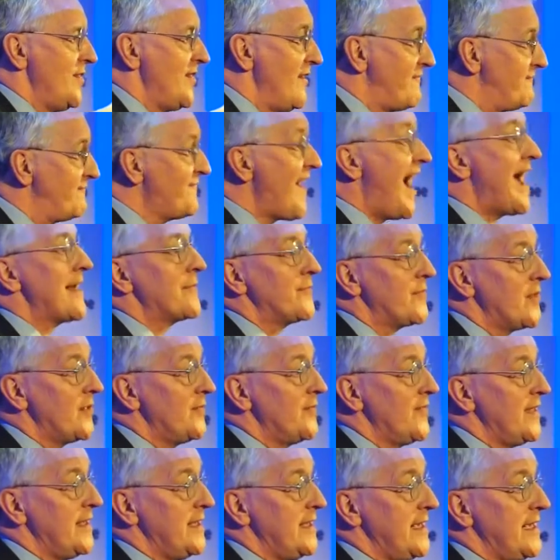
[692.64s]
the fact
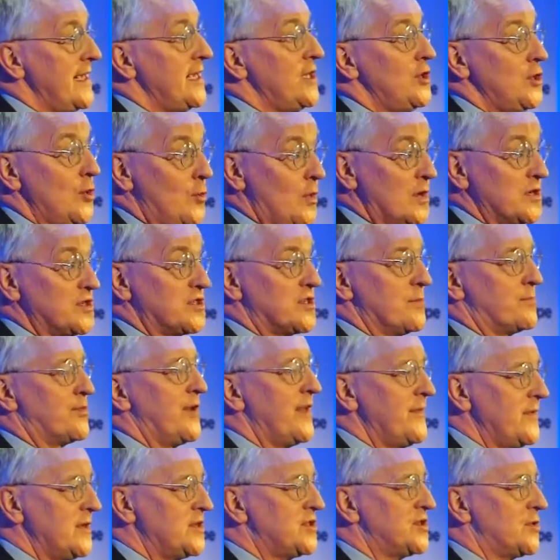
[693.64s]
that the EU wants to
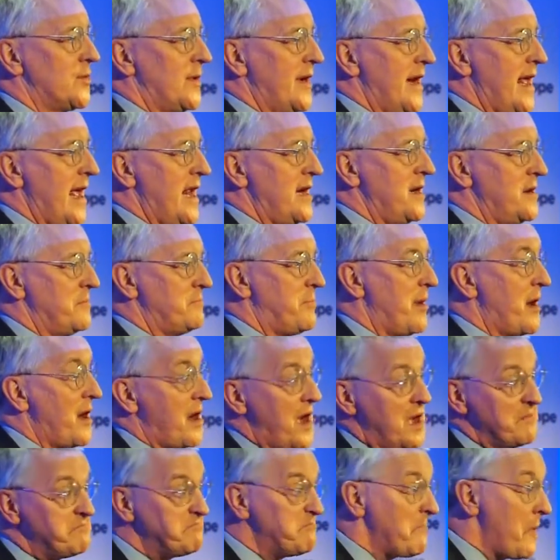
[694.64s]
bring this to an end
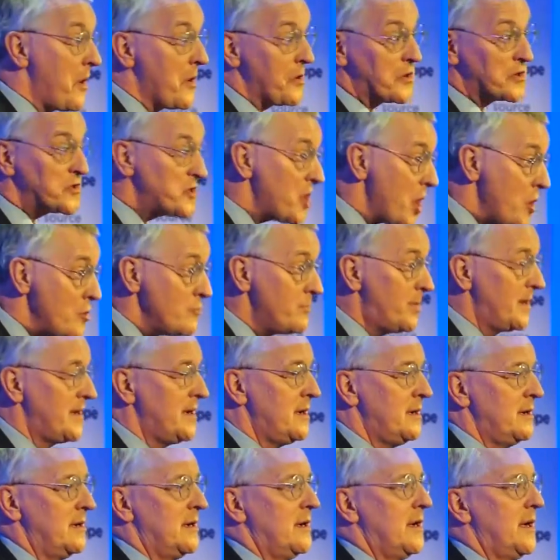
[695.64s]
by
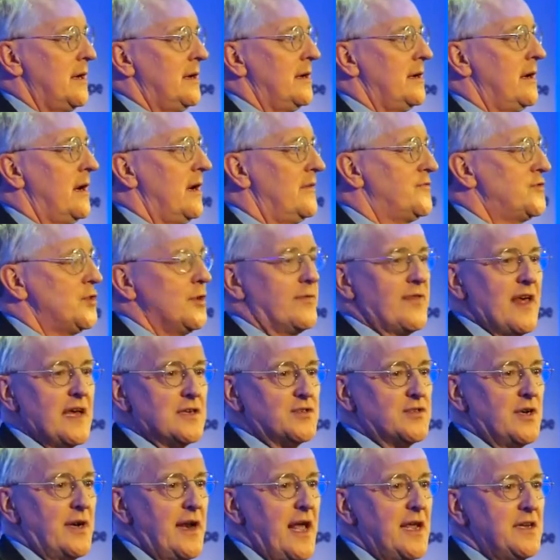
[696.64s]
October of
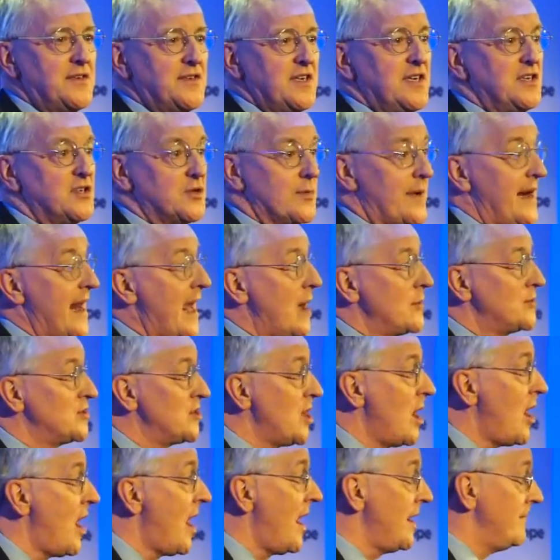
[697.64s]
2018 to allow
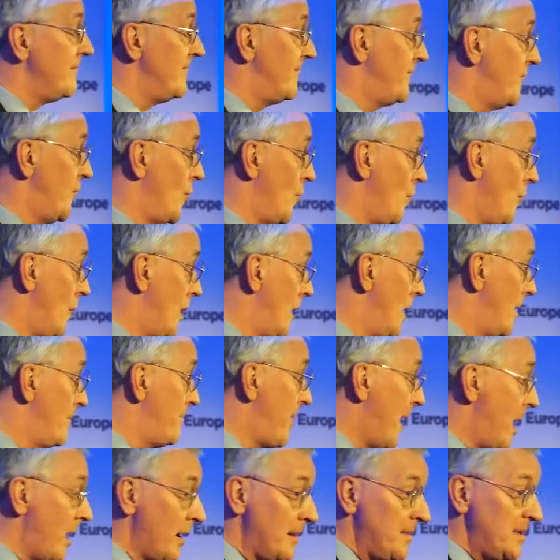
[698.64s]
time for
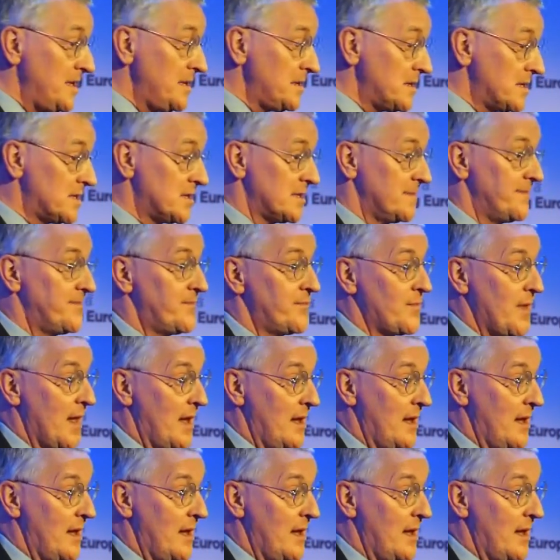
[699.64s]
parliaments,